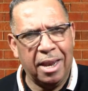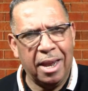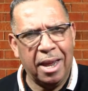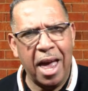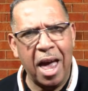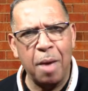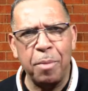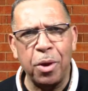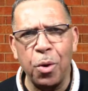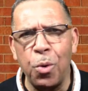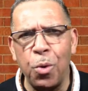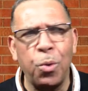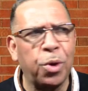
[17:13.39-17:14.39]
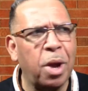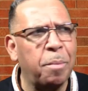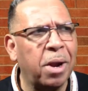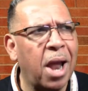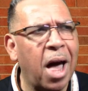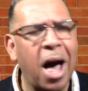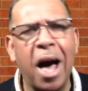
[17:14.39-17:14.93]
and behold, I'm
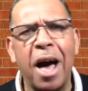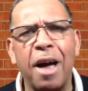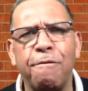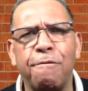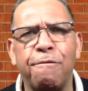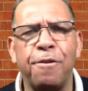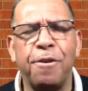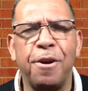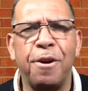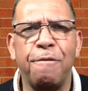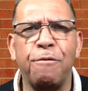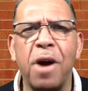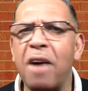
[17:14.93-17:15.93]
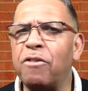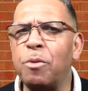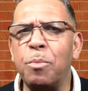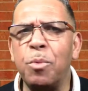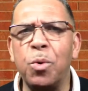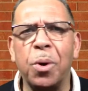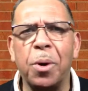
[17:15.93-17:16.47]
alive
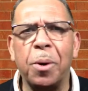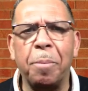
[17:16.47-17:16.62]
forevermore.